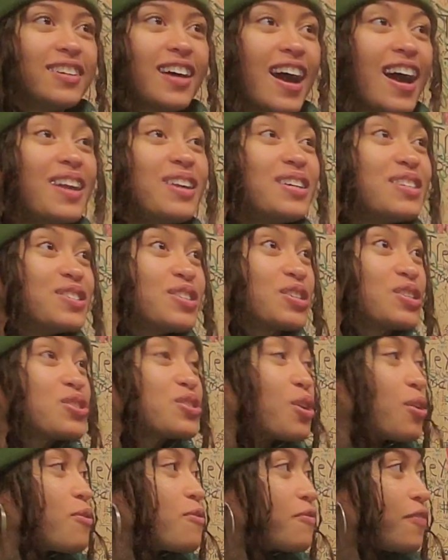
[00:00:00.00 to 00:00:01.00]
it's just
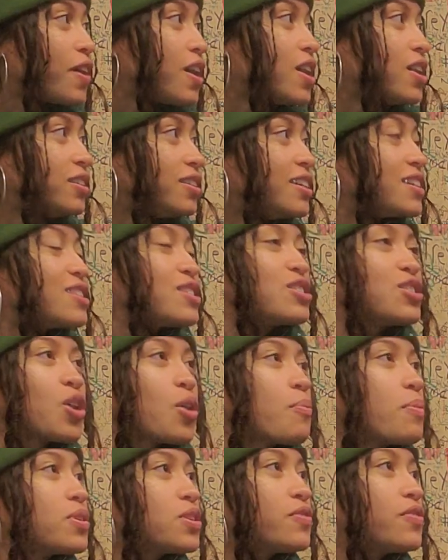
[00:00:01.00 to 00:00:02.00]
so fun. It's so
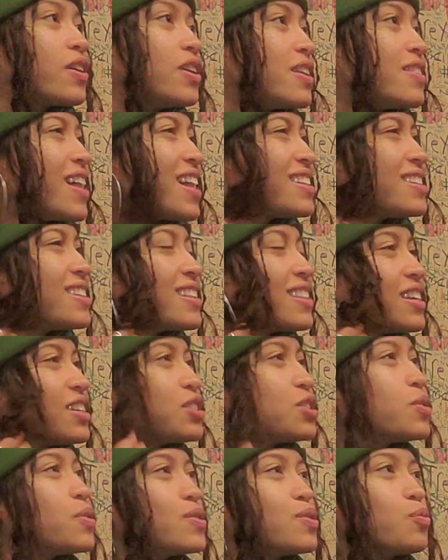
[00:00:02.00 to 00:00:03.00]
much fun. And that's the thing
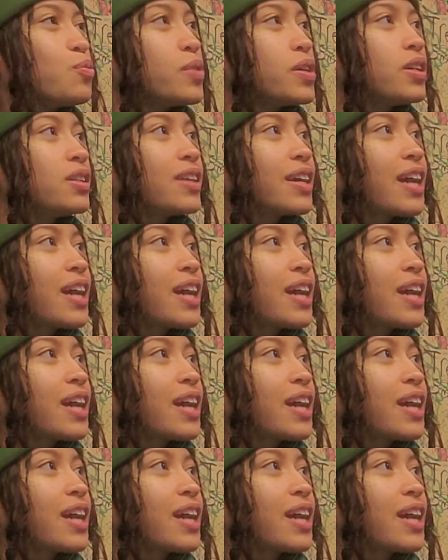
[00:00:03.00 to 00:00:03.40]
too, it's weird.